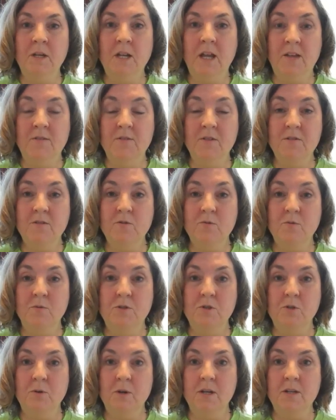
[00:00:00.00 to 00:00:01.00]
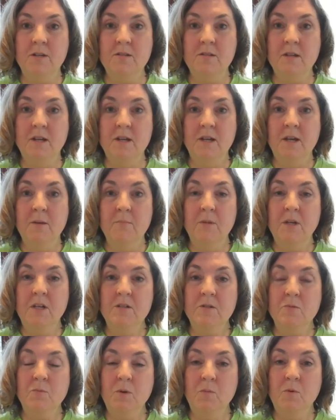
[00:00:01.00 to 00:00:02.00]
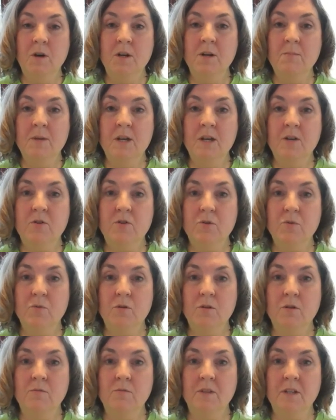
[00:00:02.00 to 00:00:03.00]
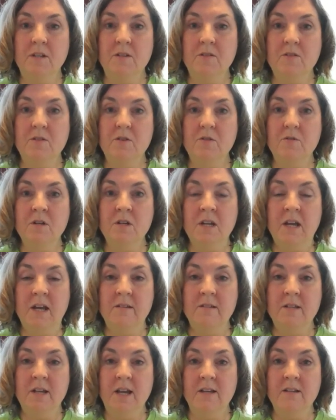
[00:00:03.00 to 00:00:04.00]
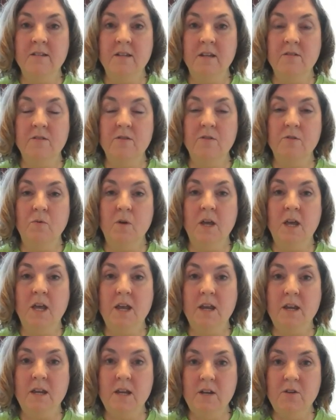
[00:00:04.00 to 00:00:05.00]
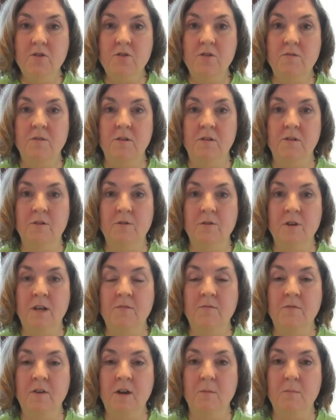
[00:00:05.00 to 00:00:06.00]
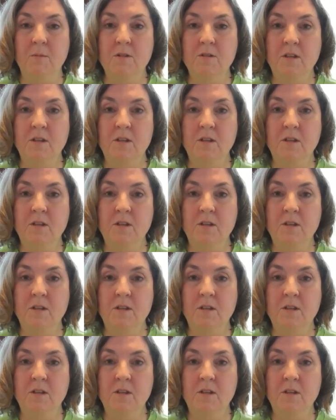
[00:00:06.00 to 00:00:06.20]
and the school choice, because we want to make sure that a student has access to each of the learning environments.